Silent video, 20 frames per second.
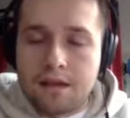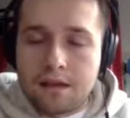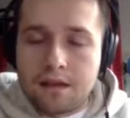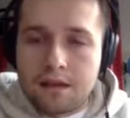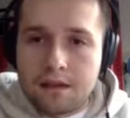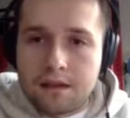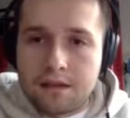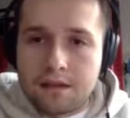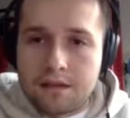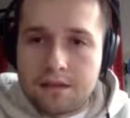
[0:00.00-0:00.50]

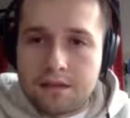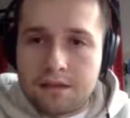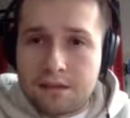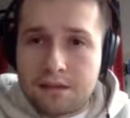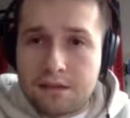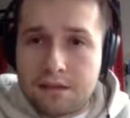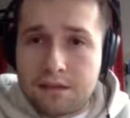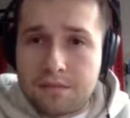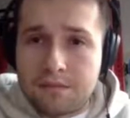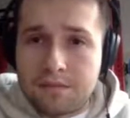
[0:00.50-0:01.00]
and
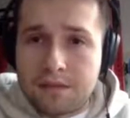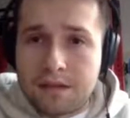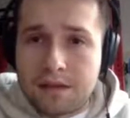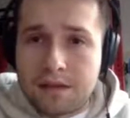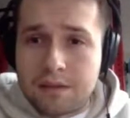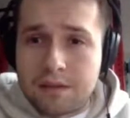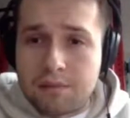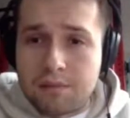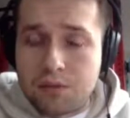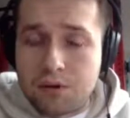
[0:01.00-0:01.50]
uh, the,
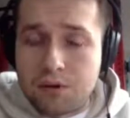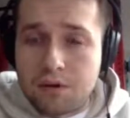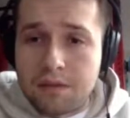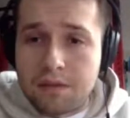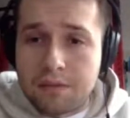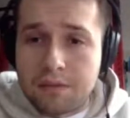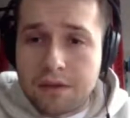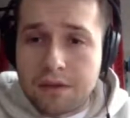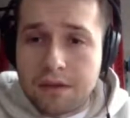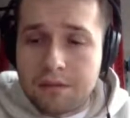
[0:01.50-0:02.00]
the
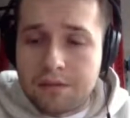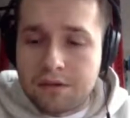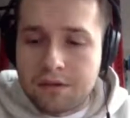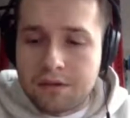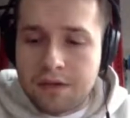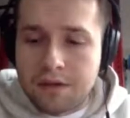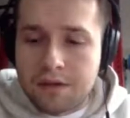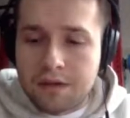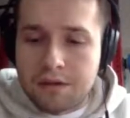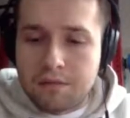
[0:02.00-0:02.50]
problem I'm
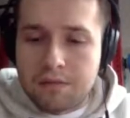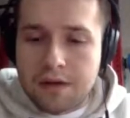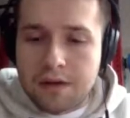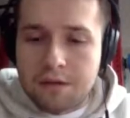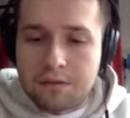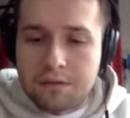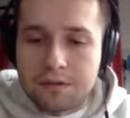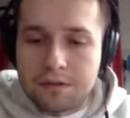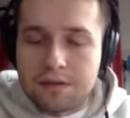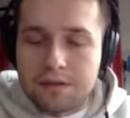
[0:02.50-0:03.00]
talking
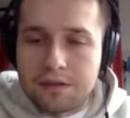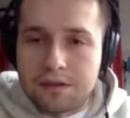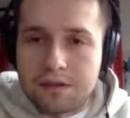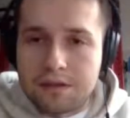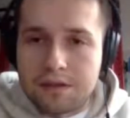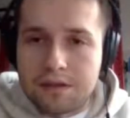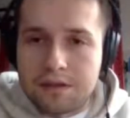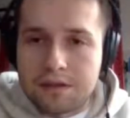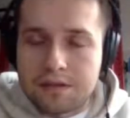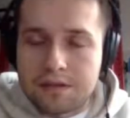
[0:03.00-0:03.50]
about
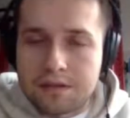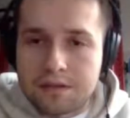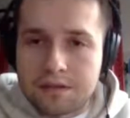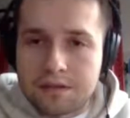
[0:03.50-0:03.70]
is